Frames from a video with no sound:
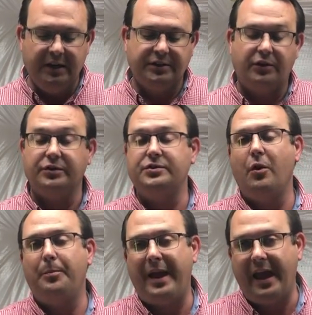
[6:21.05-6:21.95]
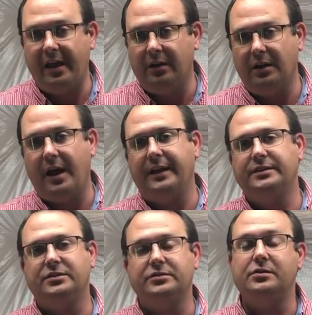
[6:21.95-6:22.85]
So there's no panel
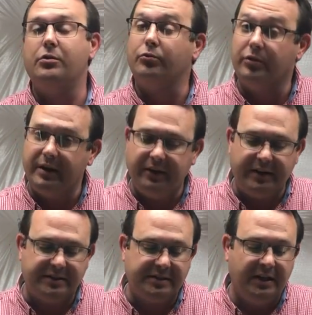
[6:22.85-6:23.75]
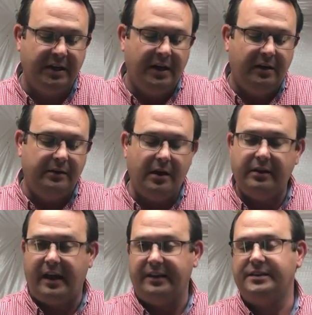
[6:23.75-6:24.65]
lines, there's no rivets, none of that.